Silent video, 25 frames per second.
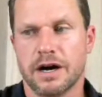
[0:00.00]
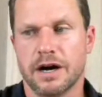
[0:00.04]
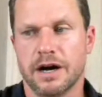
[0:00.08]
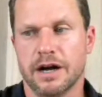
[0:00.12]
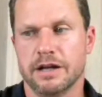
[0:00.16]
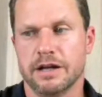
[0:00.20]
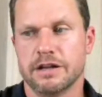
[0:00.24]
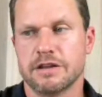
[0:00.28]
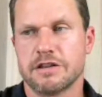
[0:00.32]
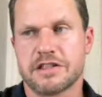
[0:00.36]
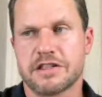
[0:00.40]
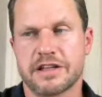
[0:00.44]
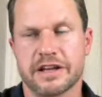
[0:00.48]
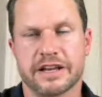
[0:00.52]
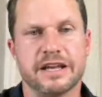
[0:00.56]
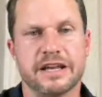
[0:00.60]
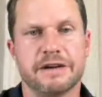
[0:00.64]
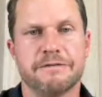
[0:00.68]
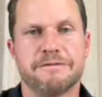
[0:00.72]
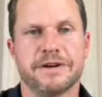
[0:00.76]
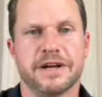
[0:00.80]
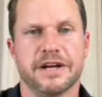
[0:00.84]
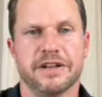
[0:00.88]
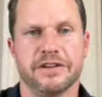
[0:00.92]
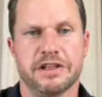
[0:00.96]

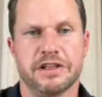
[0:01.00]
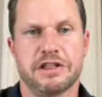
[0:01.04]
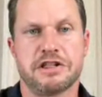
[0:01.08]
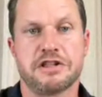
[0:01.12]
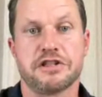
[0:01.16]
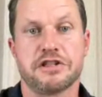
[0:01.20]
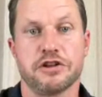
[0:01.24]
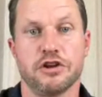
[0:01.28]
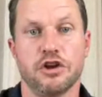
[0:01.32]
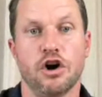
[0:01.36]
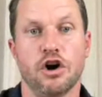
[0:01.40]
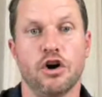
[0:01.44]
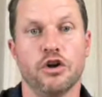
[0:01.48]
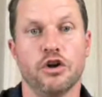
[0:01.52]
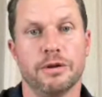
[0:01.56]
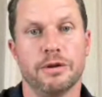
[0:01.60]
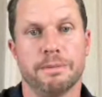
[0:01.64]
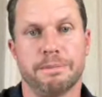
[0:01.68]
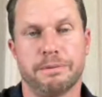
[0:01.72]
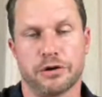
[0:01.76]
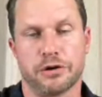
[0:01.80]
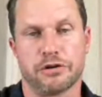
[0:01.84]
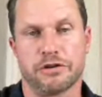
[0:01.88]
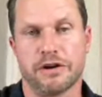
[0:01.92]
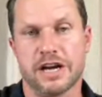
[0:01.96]
significantly slow the
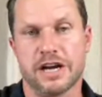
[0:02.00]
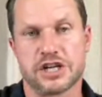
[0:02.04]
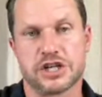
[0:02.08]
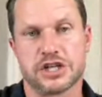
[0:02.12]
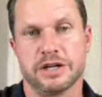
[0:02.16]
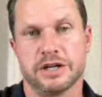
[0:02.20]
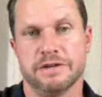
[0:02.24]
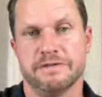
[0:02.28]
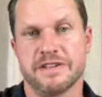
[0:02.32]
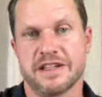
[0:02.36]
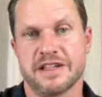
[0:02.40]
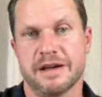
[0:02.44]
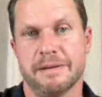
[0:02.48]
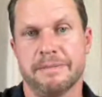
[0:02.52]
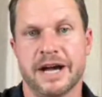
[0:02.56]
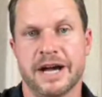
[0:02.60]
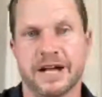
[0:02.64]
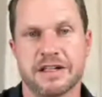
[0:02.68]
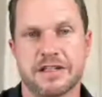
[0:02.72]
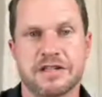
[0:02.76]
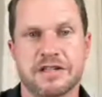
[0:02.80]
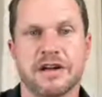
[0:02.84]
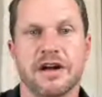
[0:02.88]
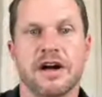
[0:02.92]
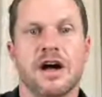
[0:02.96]
progression of his MS
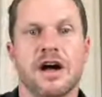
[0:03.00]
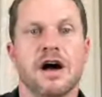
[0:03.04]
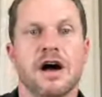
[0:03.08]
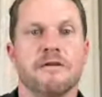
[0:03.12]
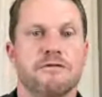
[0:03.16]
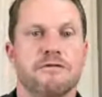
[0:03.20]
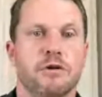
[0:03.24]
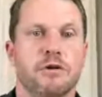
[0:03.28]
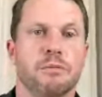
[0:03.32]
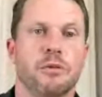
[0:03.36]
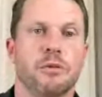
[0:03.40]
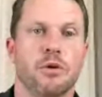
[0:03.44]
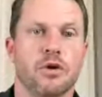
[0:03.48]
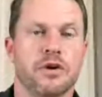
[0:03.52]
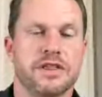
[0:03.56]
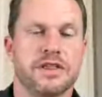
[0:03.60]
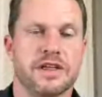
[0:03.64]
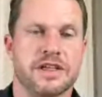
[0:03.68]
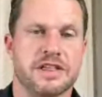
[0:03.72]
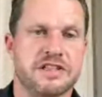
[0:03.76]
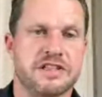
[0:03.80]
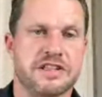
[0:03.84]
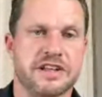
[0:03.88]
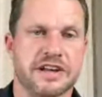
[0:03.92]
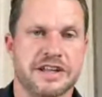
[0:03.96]
for more than
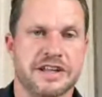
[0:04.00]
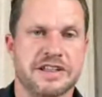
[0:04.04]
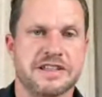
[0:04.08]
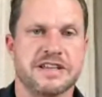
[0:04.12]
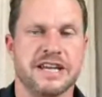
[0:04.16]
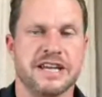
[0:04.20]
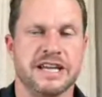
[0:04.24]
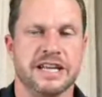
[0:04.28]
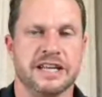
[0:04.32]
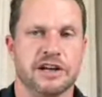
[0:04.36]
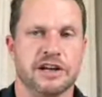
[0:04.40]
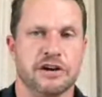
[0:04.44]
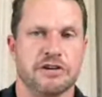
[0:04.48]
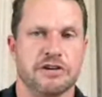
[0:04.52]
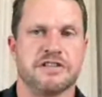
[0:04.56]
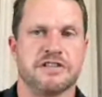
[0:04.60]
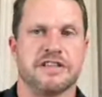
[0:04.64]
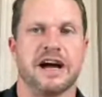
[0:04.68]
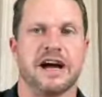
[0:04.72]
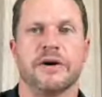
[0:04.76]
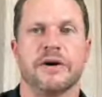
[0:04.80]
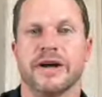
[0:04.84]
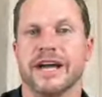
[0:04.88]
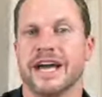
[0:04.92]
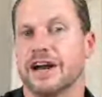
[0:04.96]
16 years
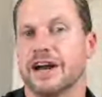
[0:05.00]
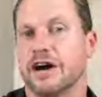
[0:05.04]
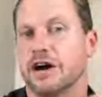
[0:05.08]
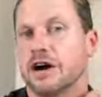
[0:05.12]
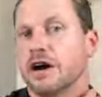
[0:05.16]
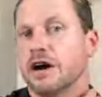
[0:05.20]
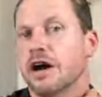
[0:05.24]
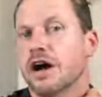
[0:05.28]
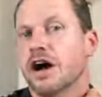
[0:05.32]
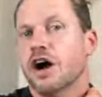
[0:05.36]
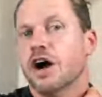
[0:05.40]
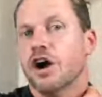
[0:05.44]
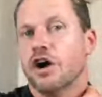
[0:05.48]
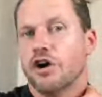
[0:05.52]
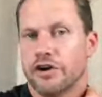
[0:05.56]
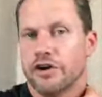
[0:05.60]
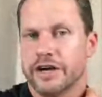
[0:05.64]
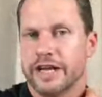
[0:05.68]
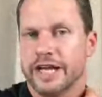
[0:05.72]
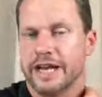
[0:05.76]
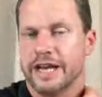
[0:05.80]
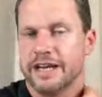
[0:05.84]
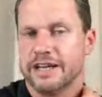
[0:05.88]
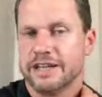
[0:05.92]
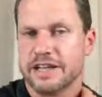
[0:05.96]
now. He had a
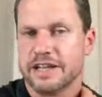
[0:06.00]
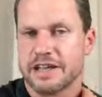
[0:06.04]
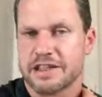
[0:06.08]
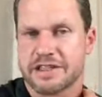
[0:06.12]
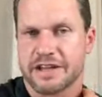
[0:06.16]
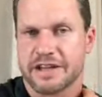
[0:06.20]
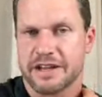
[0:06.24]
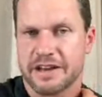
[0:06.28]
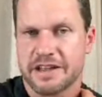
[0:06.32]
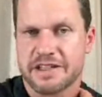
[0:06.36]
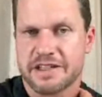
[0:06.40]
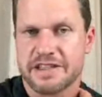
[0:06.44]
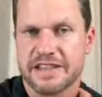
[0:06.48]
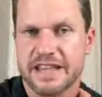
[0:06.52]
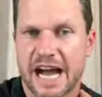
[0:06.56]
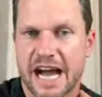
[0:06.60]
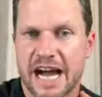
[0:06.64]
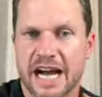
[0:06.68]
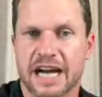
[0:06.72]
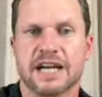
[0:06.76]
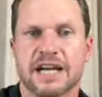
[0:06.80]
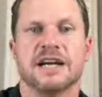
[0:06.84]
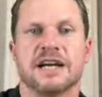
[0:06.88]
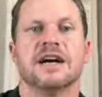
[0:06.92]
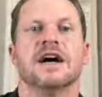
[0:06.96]
herniated disc in his
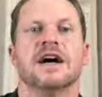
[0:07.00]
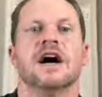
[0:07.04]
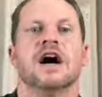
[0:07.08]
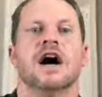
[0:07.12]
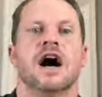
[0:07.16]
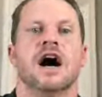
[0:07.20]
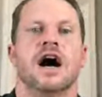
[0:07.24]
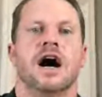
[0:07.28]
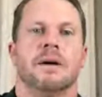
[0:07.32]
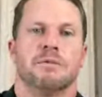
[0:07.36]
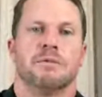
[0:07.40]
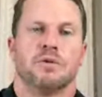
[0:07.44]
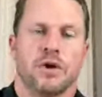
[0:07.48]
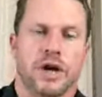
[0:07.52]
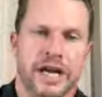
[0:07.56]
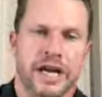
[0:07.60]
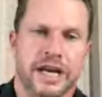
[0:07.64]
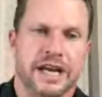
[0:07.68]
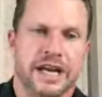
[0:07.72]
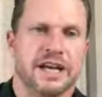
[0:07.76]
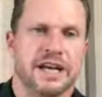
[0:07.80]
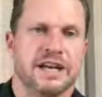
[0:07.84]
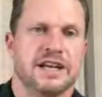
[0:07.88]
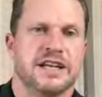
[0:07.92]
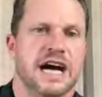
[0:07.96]
neck,
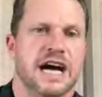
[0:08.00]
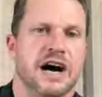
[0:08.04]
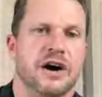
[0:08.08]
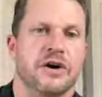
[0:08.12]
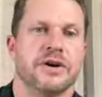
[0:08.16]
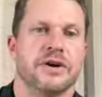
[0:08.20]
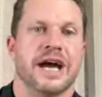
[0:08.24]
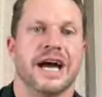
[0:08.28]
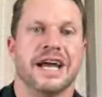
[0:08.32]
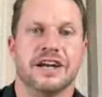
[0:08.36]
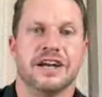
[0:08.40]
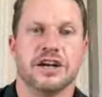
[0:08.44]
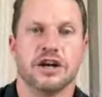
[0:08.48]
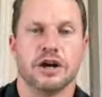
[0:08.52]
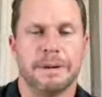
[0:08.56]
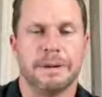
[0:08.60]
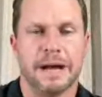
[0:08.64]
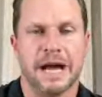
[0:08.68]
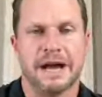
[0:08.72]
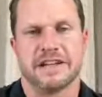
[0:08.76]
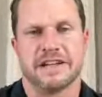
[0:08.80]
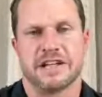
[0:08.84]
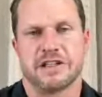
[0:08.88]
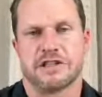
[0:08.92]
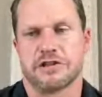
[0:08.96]
radiated down, ended up
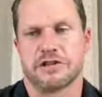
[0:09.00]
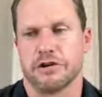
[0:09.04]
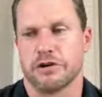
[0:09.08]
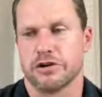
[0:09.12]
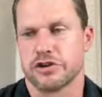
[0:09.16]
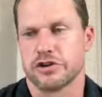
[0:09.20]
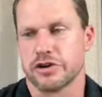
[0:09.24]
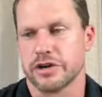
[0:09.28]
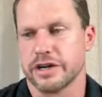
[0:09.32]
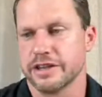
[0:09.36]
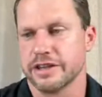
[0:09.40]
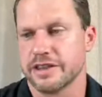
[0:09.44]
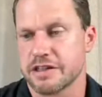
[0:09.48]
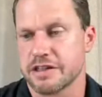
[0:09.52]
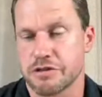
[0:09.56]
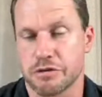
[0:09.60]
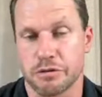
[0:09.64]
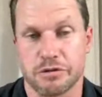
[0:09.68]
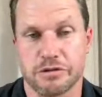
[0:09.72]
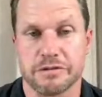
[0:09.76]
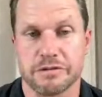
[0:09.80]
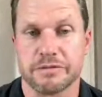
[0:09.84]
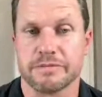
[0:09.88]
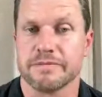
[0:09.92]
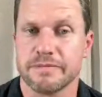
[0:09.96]
having surgery. This
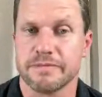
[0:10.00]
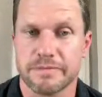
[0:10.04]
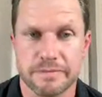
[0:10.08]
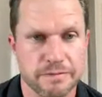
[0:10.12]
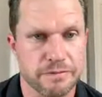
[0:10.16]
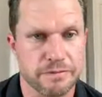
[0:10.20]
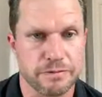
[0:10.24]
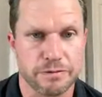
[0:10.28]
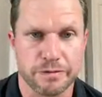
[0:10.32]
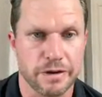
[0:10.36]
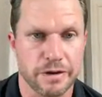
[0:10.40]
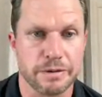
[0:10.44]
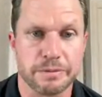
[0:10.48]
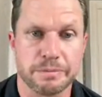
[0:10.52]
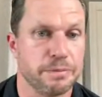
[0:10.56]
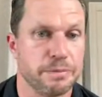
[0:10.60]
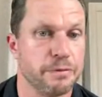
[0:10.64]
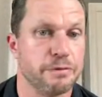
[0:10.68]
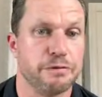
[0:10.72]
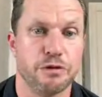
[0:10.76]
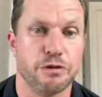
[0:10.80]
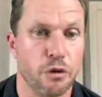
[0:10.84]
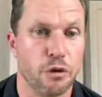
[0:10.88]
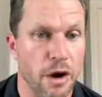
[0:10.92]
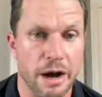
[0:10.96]
was
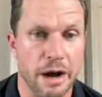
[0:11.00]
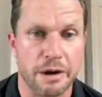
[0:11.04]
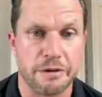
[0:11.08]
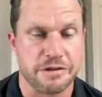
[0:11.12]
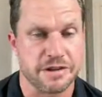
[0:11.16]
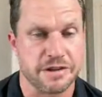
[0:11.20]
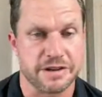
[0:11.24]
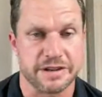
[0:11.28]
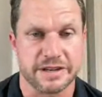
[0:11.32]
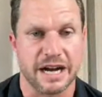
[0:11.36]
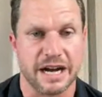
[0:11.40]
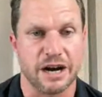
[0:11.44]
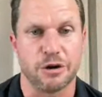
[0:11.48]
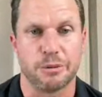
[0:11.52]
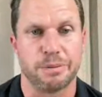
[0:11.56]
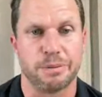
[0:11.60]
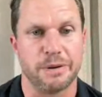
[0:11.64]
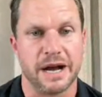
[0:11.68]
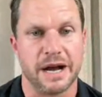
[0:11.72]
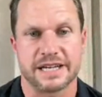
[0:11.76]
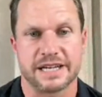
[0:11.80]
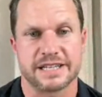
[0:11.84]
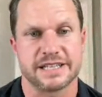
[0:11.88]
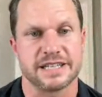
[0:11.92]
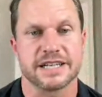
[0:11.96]
before I was in
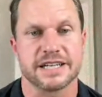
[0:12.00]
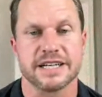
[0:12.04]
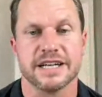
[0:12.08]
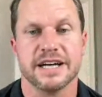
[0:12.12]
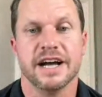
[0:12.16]
chiropractic